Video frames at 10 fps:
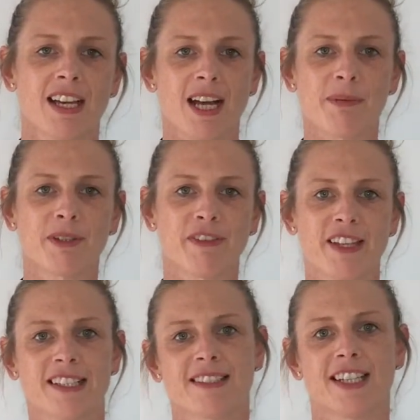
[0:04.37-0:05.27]
A couple of
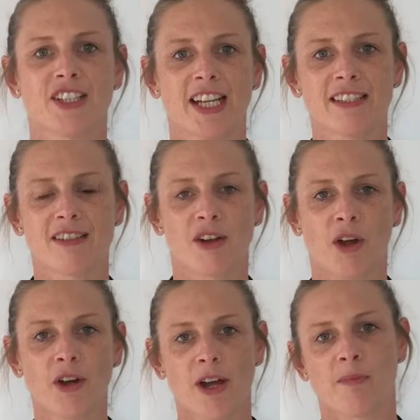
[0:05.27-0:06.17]
things that you need to
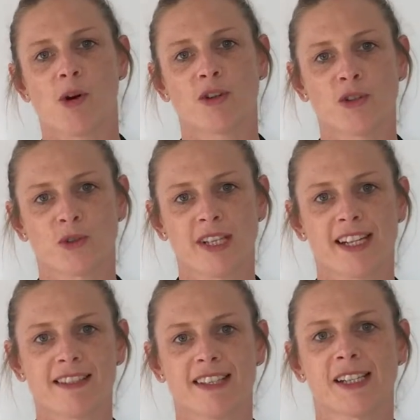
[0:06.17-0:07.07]
know upon your
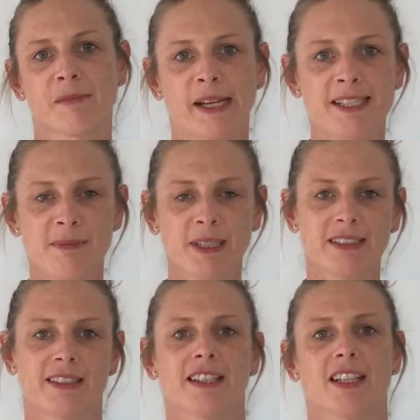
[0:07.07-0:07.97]
tenancy commencement
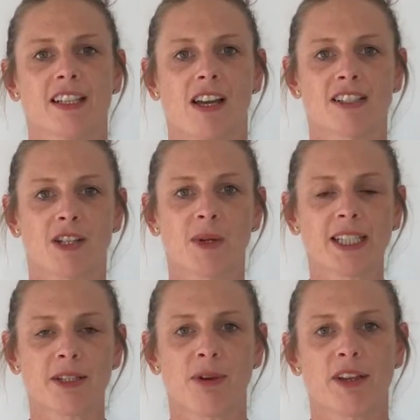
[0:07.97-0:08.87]
that I'd like to
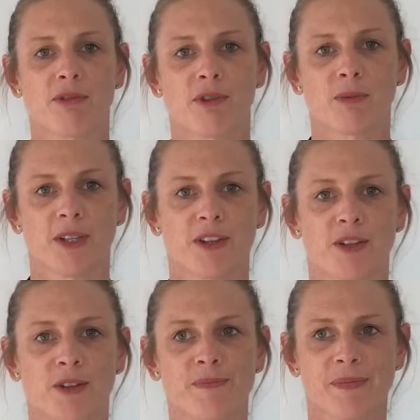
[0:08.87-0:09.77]
quickly run through with
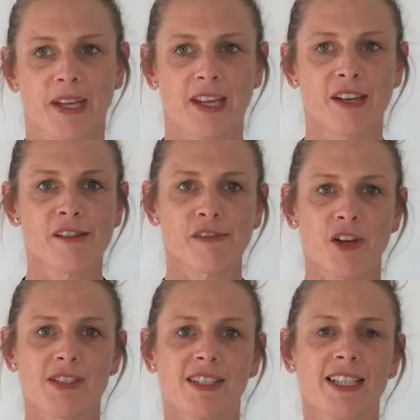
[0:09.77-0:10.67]
you.
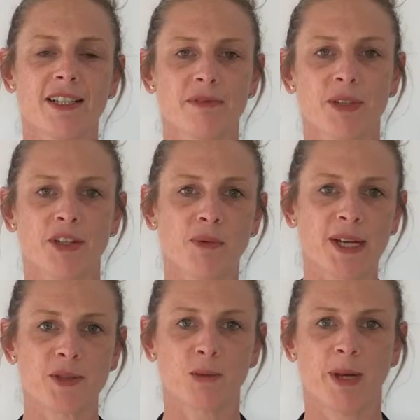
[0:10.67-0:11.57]
Firstly, with your
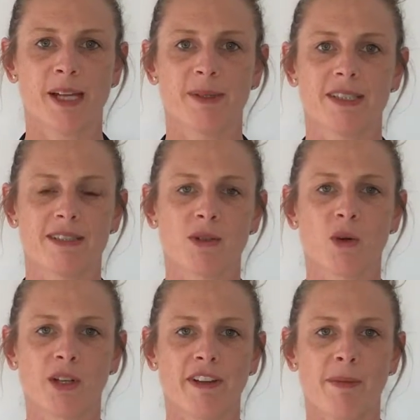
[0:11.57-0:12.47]
rental payments,
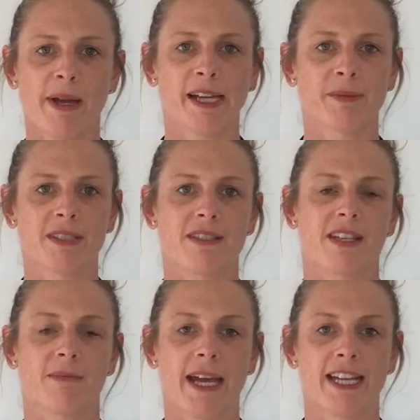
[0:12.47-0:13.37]
all of our payments
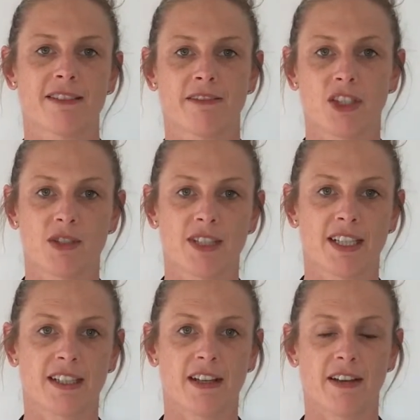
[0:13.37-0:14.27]
are made
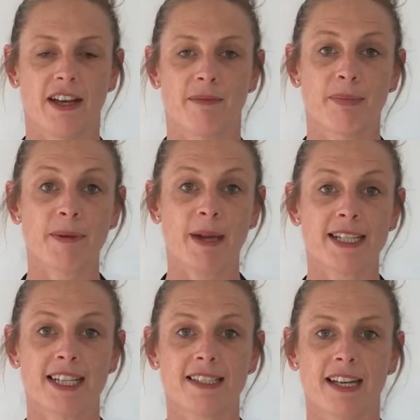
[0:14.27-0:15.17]
using
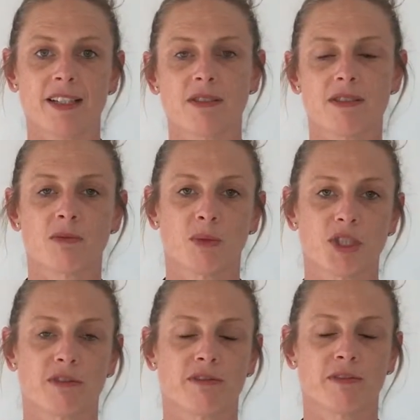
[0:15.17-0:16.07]
BPay details,
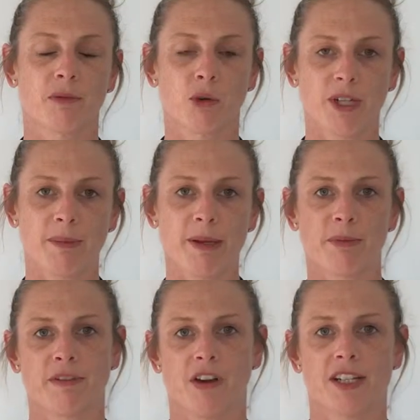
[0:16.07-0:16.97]
which have already
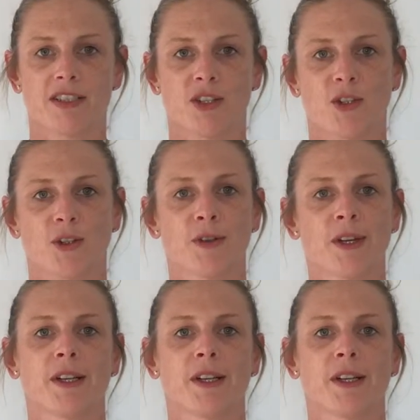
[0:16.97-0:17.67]
been provided to you.